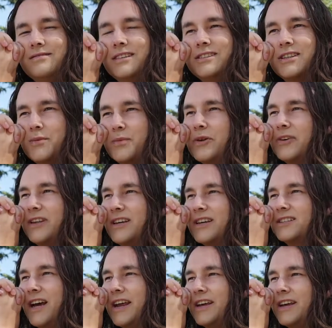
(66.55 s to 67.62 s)
It's gonna be really
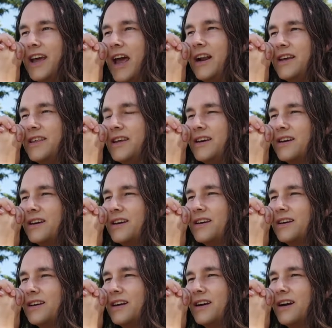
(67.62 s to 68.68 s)
exciting, and I think
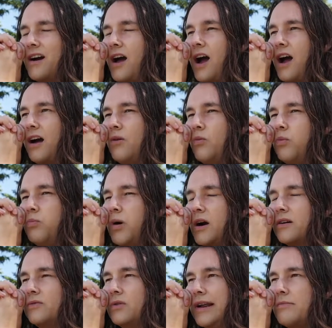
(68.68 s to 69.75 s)

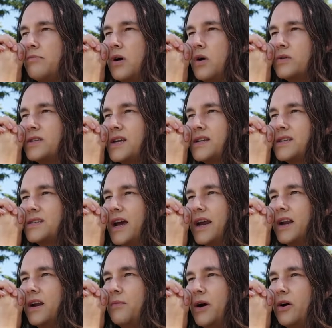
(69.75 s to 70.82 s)
part of what I'm most
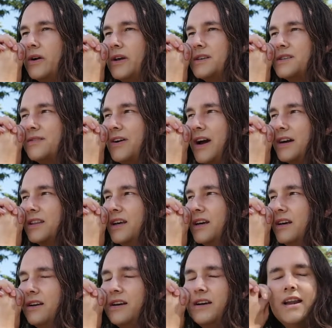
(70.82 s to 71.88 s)
excited about is the fact that
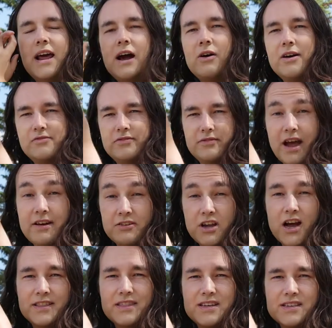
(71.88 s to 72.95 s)
now I've I've
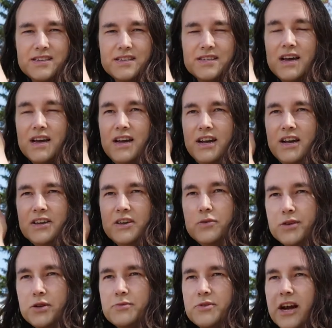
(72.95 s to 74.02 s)
got this
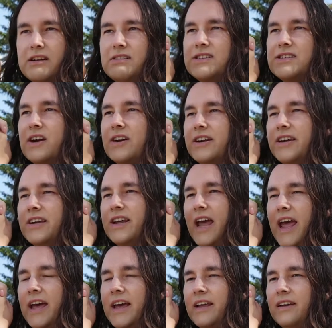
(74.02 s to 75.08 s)
YouTube channel started
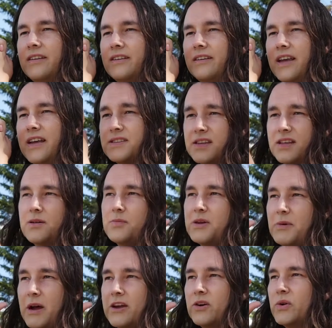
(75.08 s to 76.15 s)
and it's going to
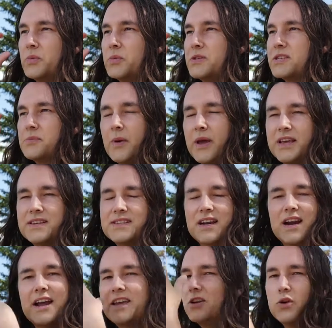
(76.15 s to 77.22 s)
be my own space
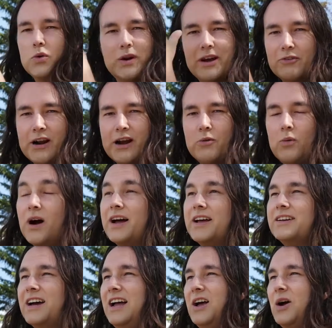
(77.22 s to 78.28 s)
that I can do whatever I
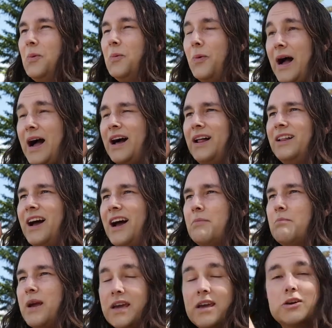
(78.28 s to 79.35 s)
want while
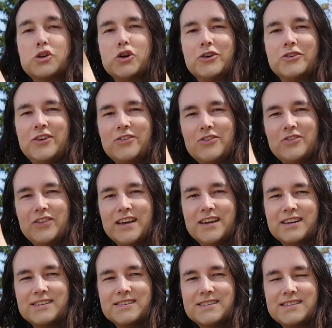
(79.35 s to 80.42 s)
I'm making sure that the
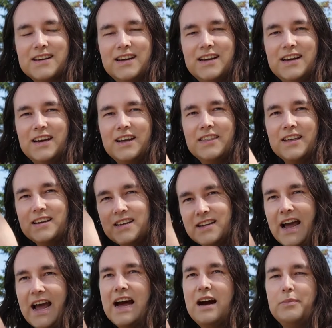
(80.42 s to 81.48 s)
things that need
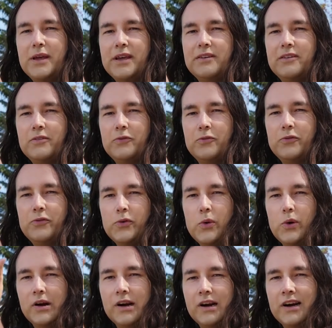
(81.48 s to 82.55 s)
to happen
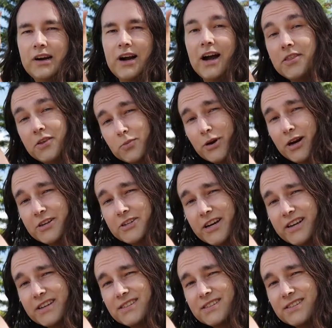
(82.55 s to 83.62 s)
for other
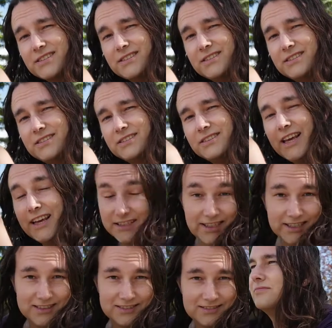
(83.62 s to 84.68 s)
projects get
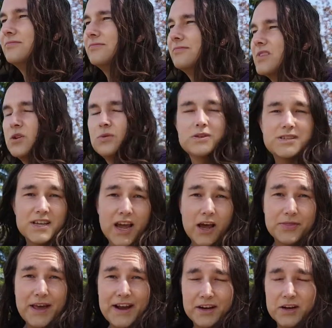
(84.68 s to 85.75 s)
done. So we'll see how
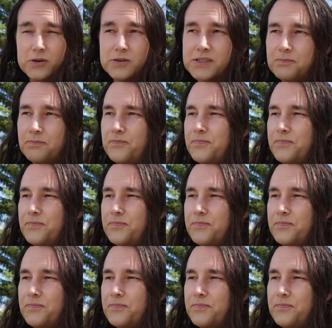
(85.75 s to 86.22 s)
that goes.